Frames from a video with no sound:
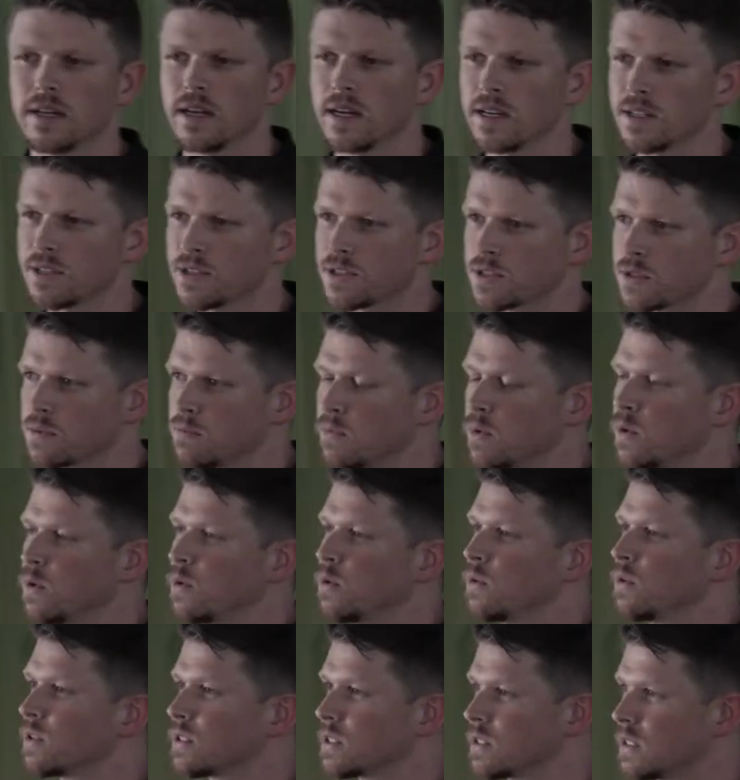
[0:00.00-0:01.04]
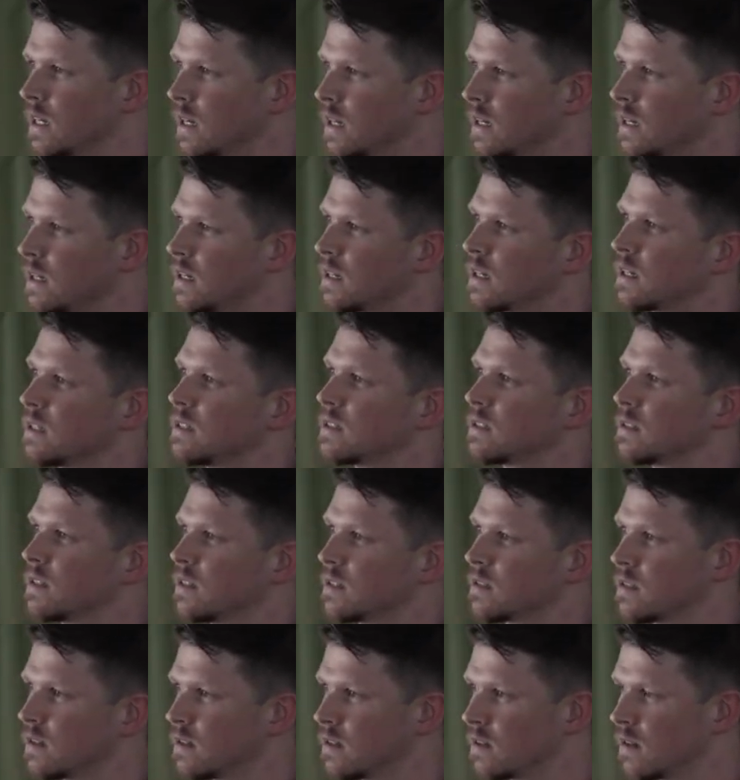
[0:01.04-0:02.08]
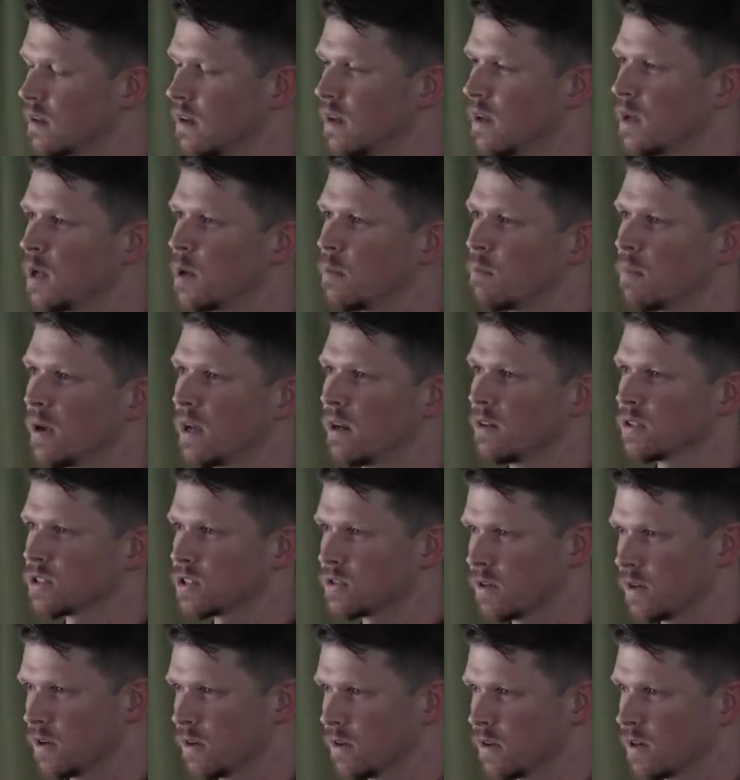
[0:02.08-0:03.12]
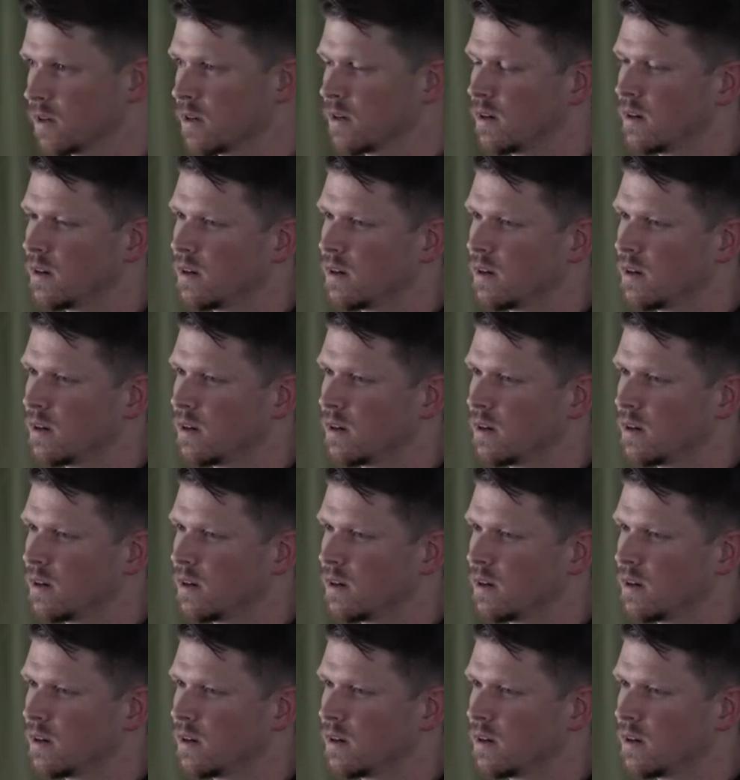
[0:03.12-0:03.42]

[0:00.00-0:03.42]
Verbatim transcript: a nice, smooth, steady, consistent pedal stroke